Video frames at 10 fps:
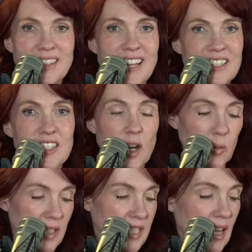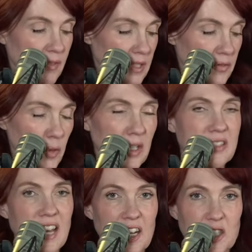That's not what Taffy's
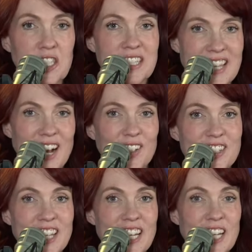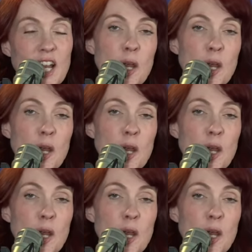voice actually sounds like.